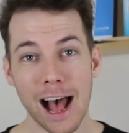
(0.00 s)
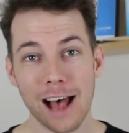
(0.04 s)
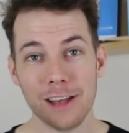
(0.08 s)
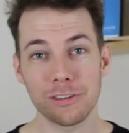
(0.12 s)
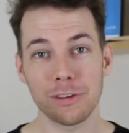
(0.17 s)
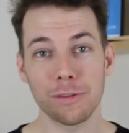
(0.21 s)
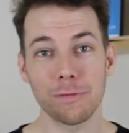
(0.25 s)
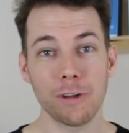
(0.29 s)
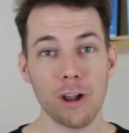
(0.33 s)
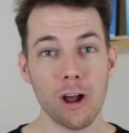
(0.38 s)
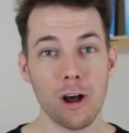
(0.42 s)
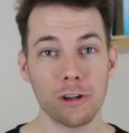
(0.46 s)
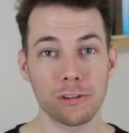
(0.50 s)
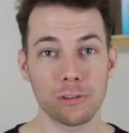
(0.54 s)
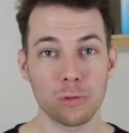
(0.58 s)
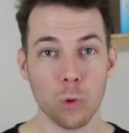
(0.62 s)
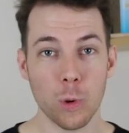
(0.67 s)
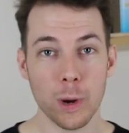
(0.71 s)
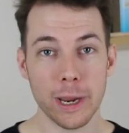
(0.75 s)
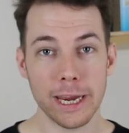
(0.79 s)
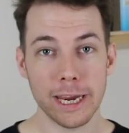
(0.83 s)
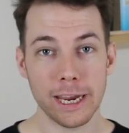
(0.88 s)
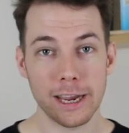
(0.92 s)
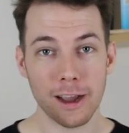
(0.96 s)
As of last
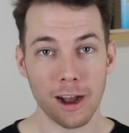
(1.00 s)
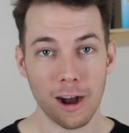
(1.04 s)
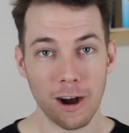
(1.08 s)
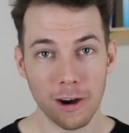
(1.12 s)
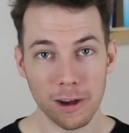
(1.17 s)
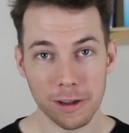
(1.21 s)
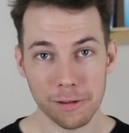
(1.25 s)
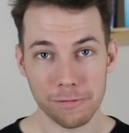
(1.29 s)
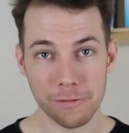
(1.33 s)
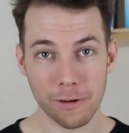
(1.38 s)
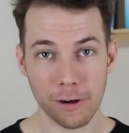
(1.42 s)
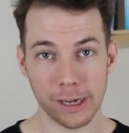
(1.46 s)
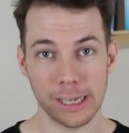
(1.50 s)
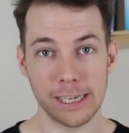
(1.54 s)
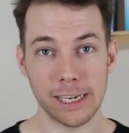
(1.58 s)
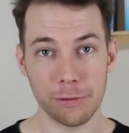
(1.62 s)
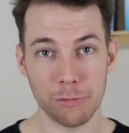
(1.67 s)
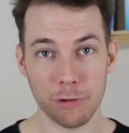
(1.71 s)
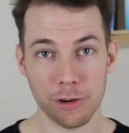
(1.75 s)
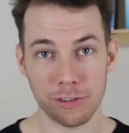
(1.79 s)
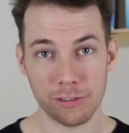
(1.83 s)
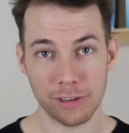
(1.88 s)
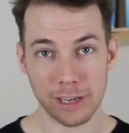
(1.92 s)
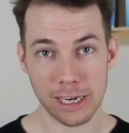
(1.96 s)
week, I finally
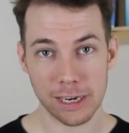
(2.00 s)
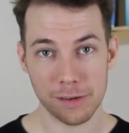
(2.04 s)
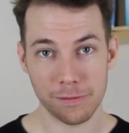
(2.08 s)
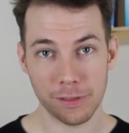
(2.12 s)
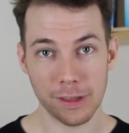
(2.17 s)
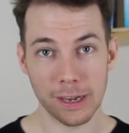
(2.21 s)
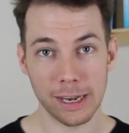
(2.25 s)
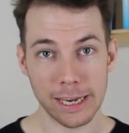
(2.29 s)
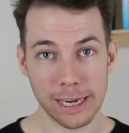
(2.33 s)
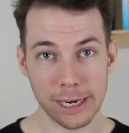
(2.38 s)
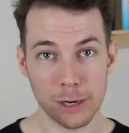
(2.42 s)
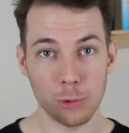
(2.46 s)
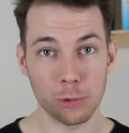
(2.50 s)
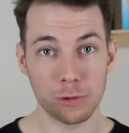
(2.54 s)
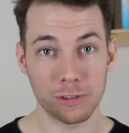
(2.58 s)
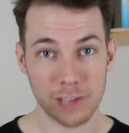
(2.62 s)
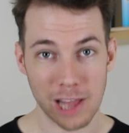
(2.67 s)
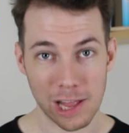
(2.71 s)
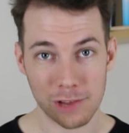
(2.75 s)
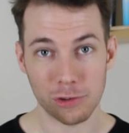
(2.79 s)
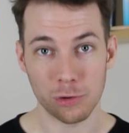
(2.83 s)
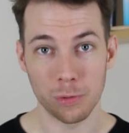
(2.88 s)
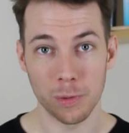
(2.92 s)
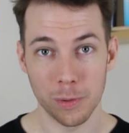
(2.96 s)
received the legal
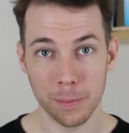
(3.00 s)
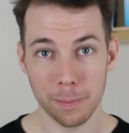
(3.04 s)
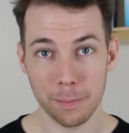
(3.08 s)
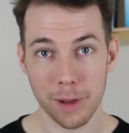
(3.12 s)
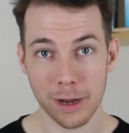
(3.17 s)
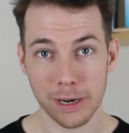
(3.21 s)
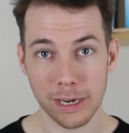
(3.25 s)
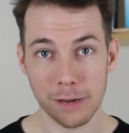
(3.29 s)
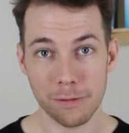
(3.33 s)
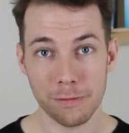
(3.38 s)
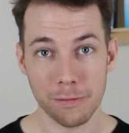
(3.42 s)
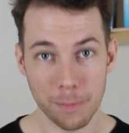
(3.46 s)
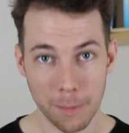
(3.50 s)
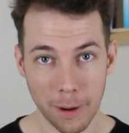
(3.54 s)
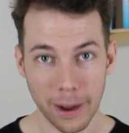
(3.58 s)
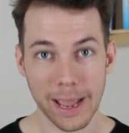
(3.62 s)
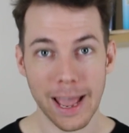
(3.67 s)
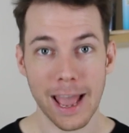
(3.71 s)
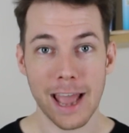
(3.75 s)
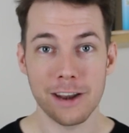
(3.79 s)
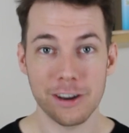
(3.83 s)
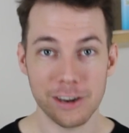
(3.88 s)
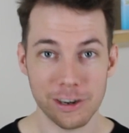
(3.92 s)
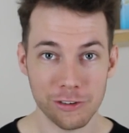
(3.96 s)
settlement money for my
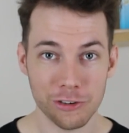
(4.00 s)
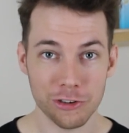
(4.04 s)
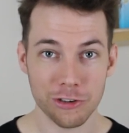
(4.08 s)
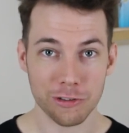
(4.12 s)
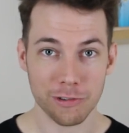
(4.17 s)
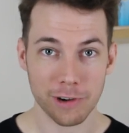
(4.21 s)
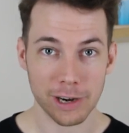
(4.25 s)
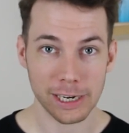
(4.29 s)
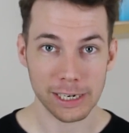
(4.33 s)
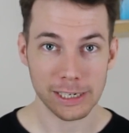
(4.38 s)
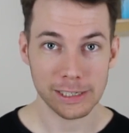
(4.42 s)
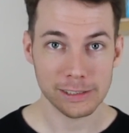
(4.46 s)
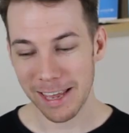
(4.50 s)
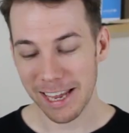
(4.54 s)
head injury.